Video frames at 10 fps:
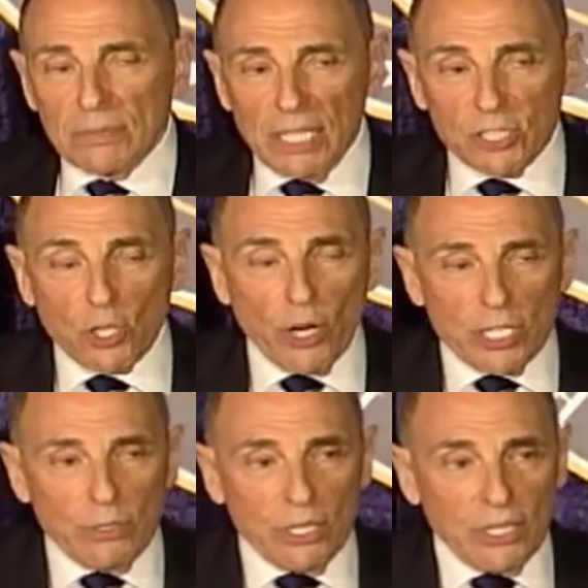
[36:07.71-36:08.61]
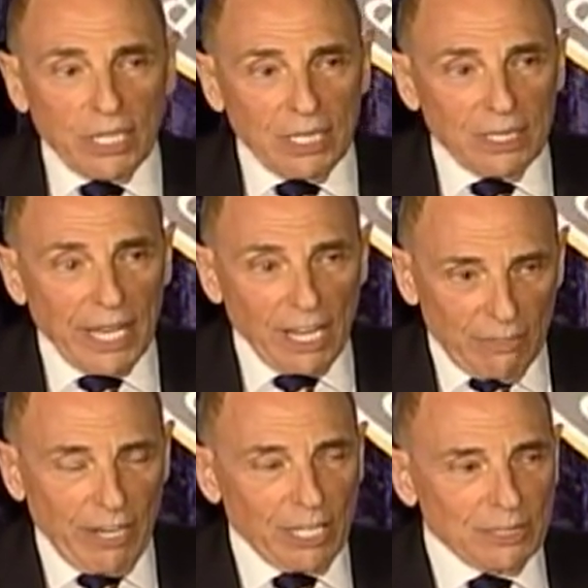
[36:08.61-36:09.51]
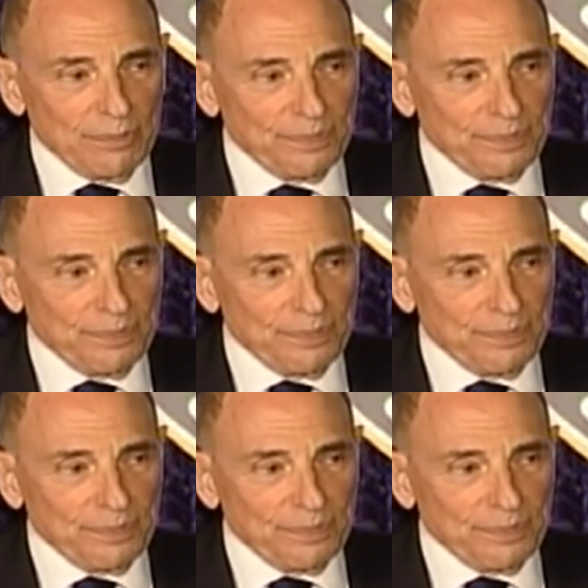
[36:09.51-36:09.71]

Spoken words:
escort you to the elevator.